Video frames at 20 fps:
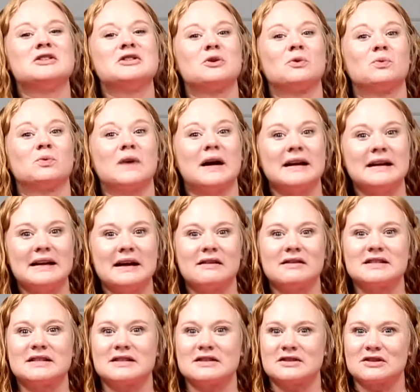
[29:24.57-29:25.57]
So right
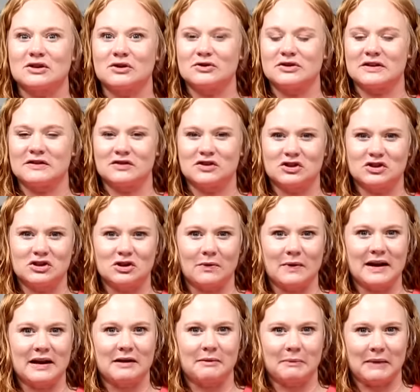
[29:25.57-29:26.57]
now it's exclusive to
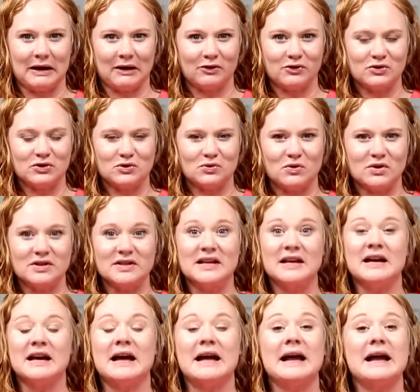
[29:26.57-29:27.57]
Joann and Michaels
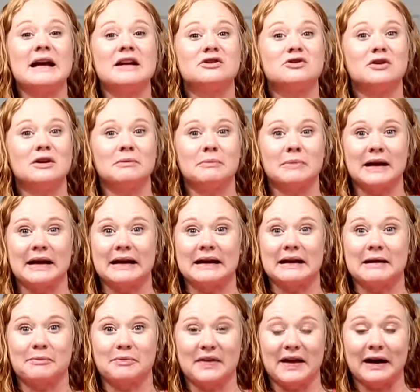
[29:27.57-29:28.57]
stores, and you can pick
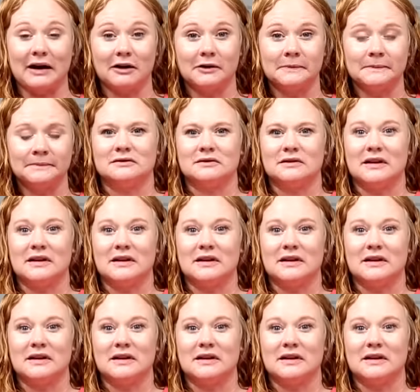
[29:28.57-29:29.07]
it up there.